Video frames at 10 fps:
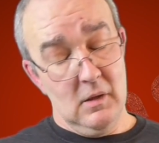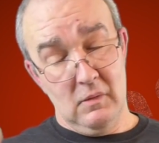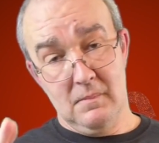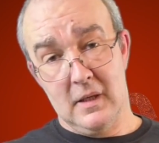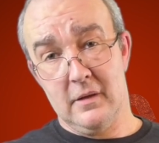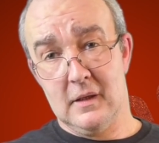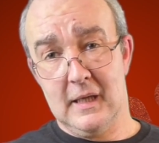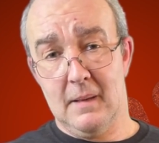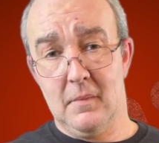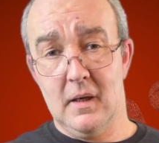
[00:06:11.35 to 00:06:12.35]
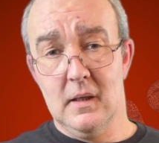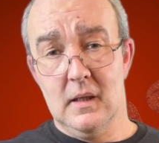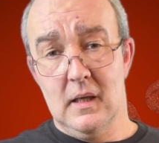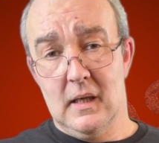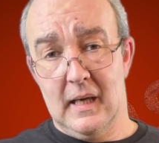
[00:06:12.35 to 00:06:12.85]
With my other camera,
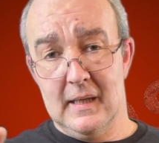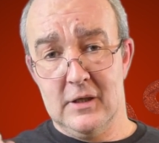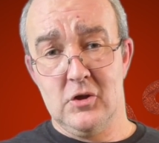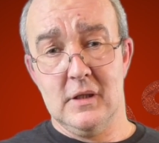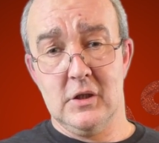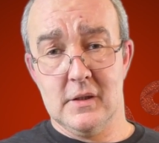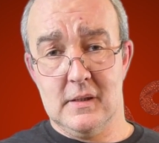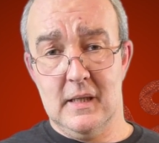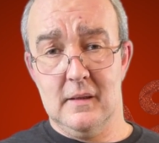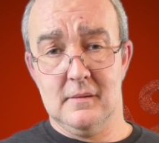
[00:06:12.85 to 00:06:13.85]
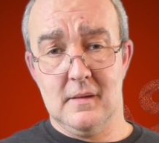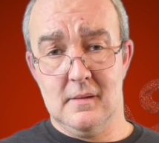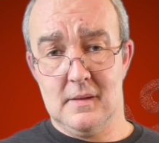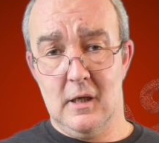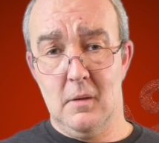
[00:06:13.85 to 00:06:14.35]
I literally just hit
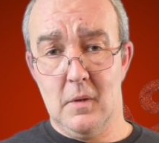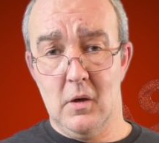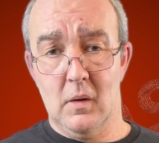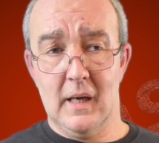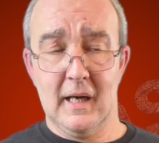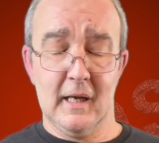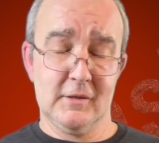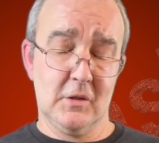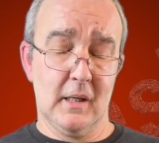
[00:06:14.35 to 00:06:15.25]
slow-mo, and I